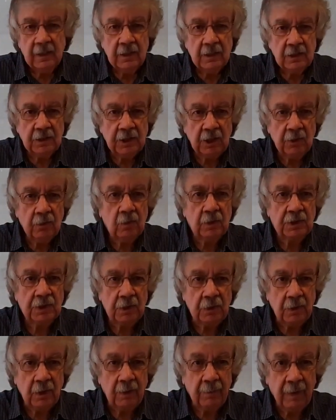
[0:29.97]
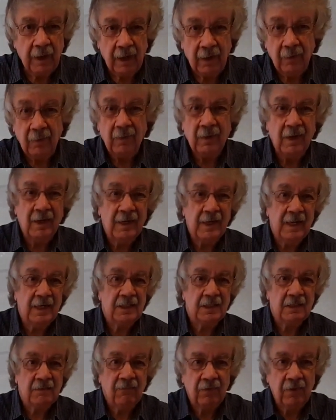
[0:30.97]
So what's it all about? Well, I
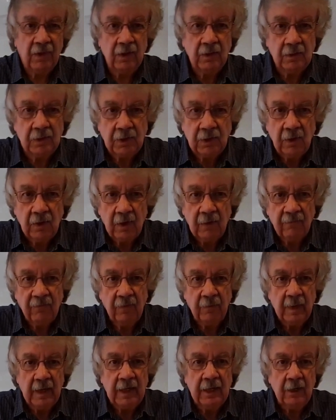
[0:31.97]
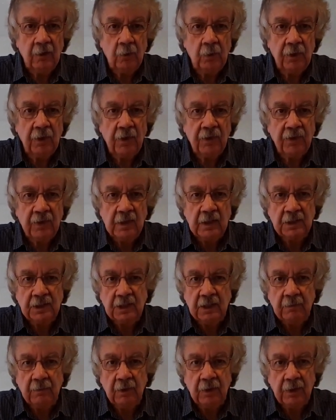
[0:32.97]
guess for those not familiar with the
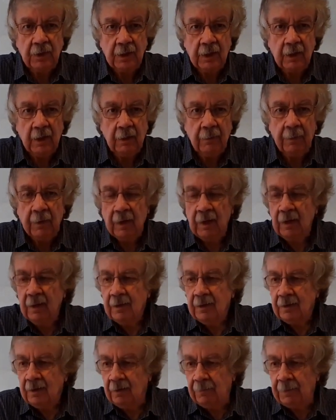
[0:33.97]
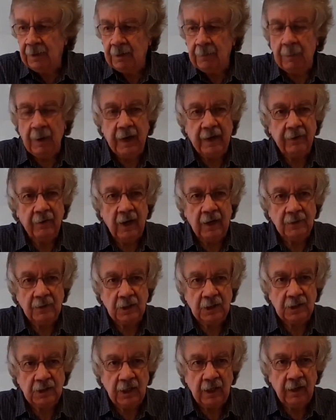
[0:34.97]
Thursday Murder Club, a bit of background to
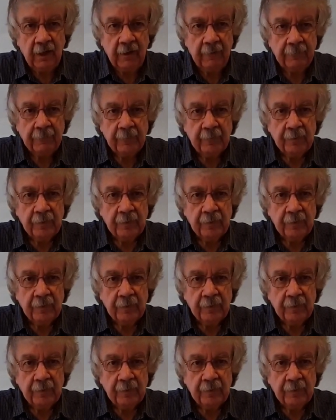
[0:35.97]
start.